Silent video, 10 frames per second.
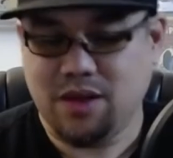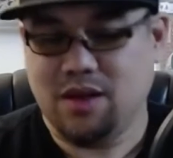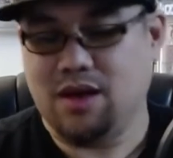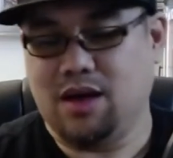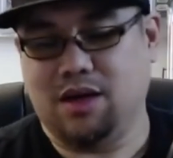
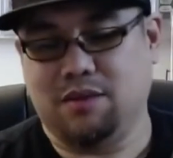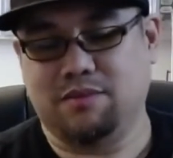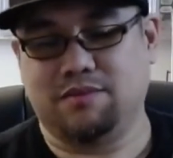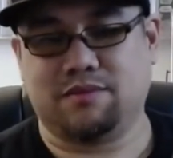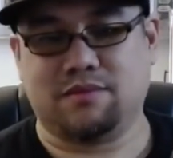
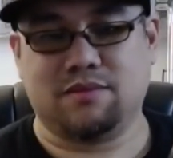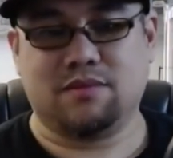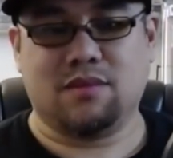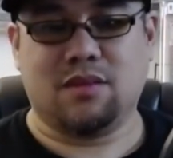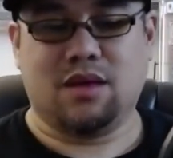
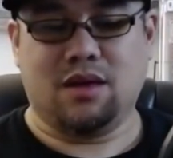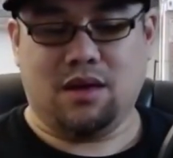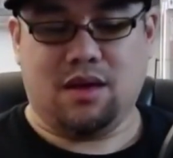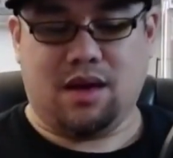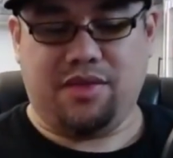
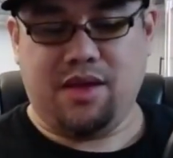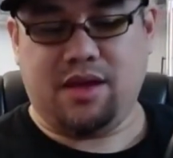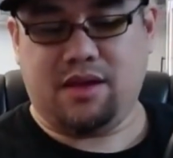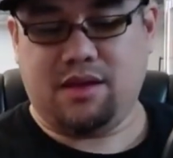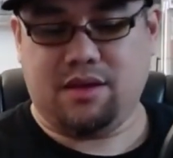I
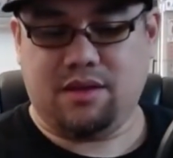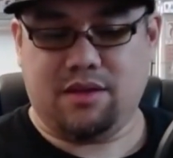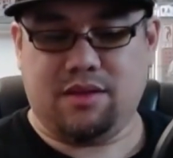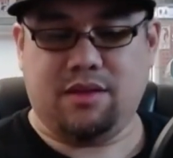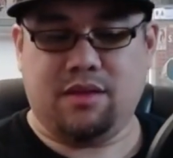think
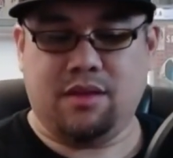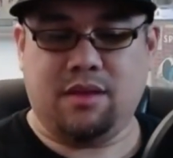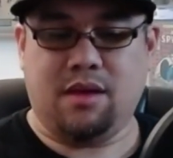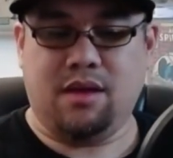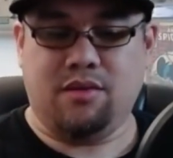
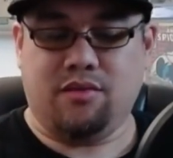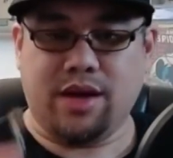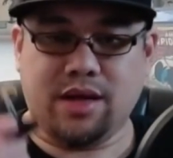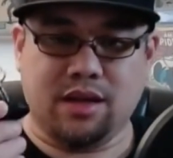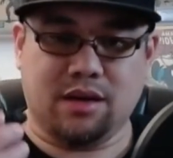in
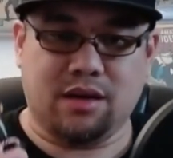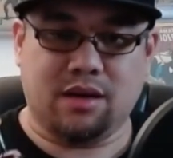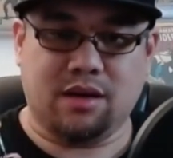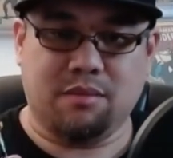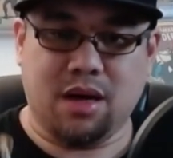
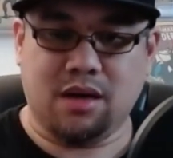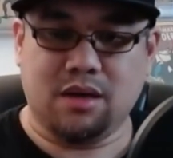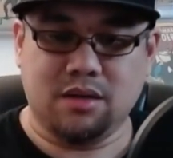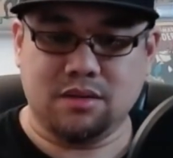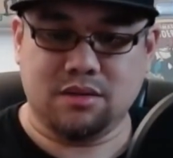regular
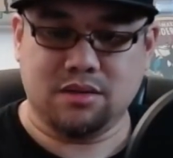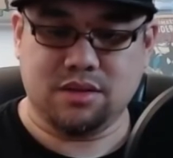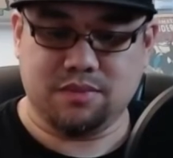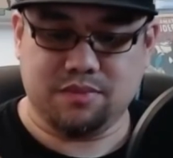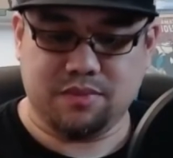modern,
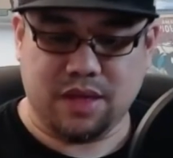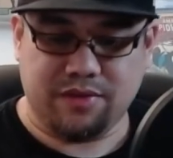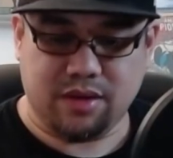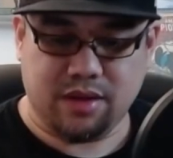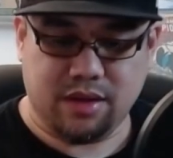just
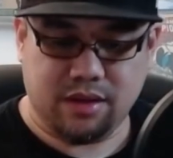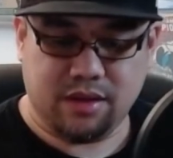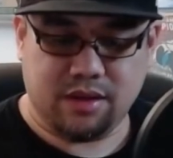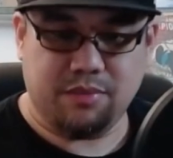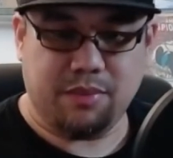definitely
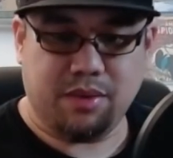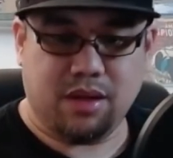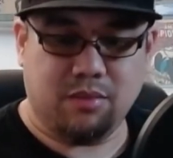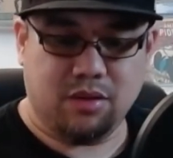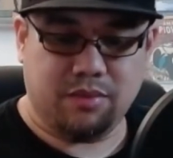could be
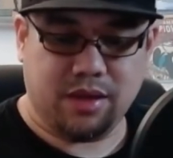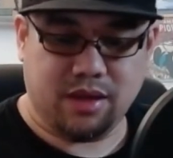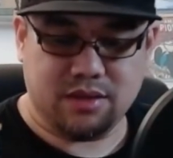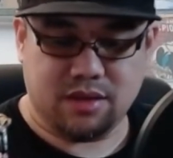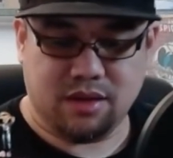playable
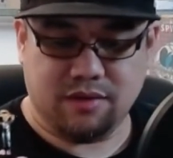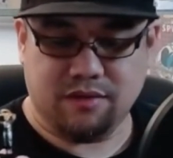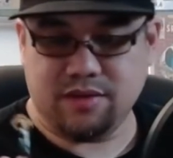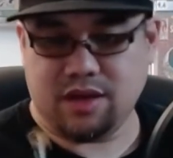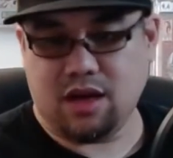because of
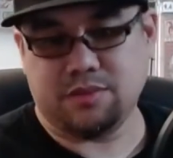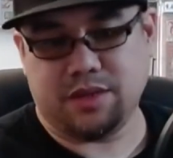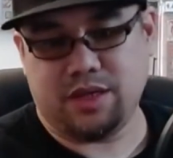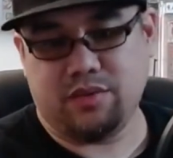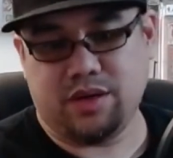the cosmic
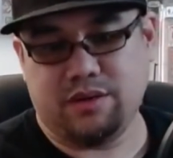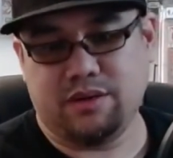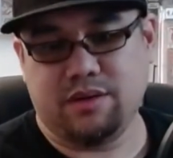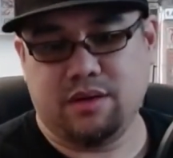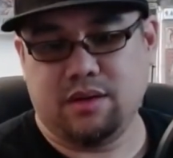keyword.
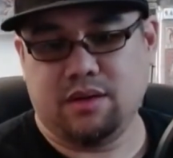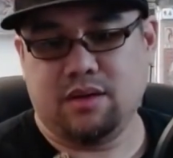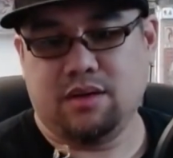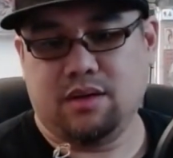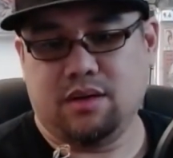
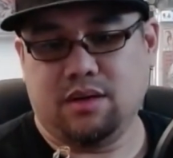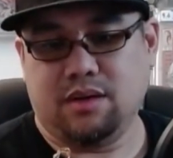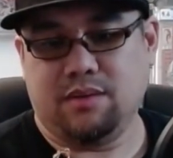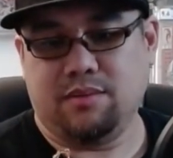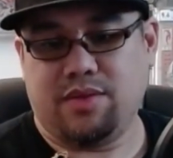
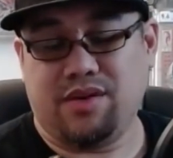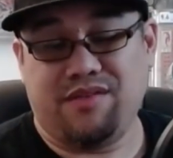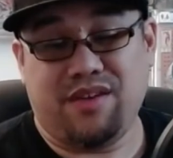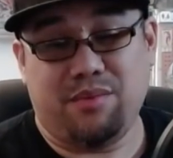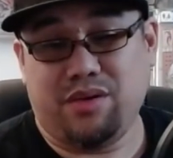
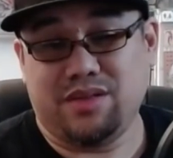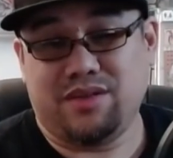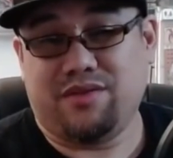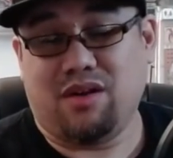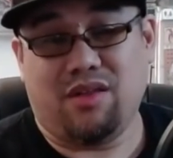35 points
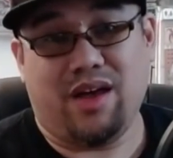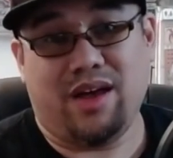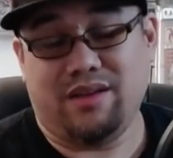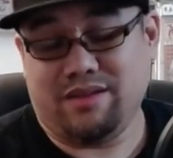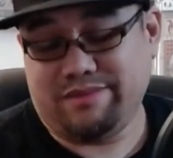for all
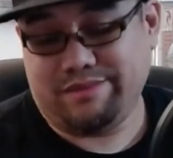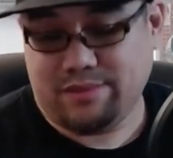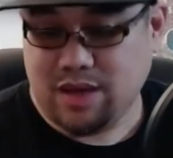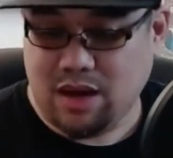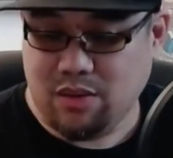that, you know,
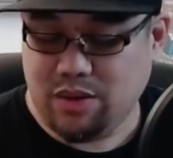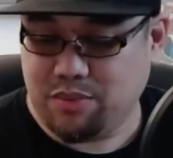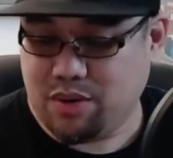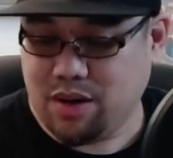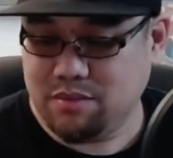outwit,
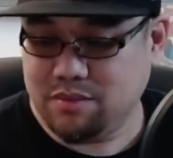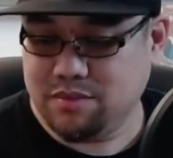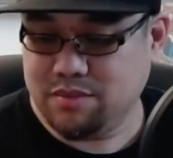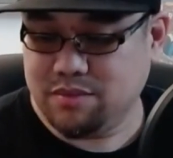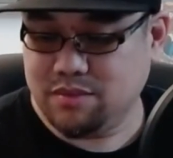prob.
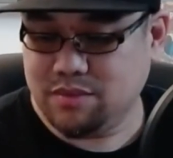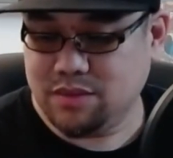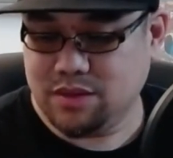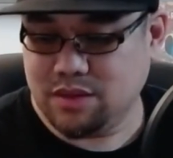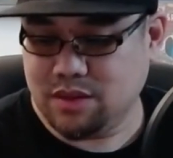
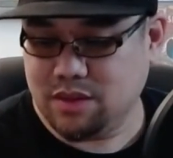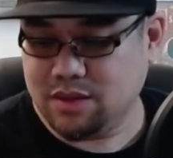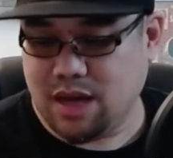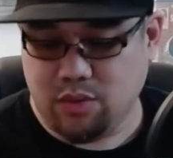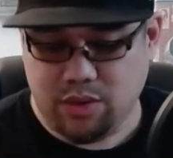
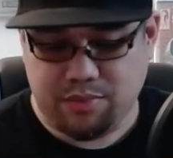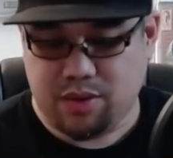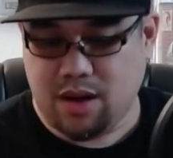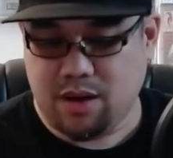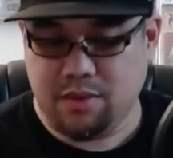It's outwit, prob,